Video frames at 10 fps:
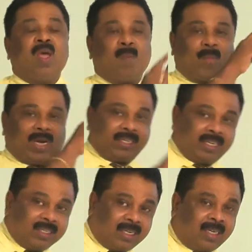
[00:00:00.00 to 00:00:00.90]
But
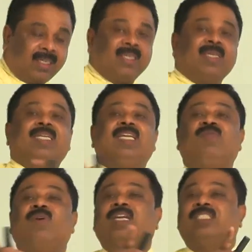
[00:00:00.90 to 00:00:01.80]
here,
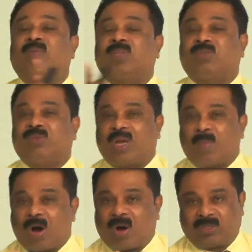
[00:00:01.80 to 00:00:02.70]
difference of the two
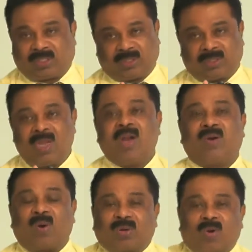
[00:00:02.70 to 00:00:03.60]
amounts.
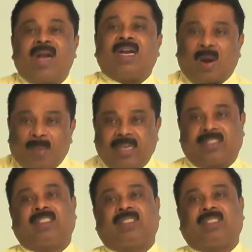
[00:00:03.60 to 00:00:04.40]
Don't go and double it.